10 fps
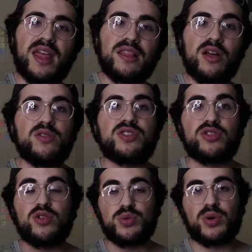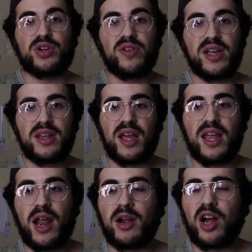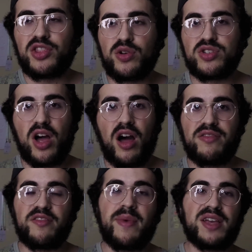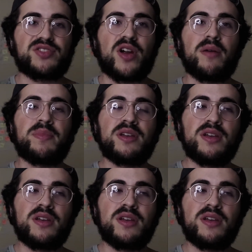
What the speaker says: and lows. Those work great, and I got those off of MassDrop.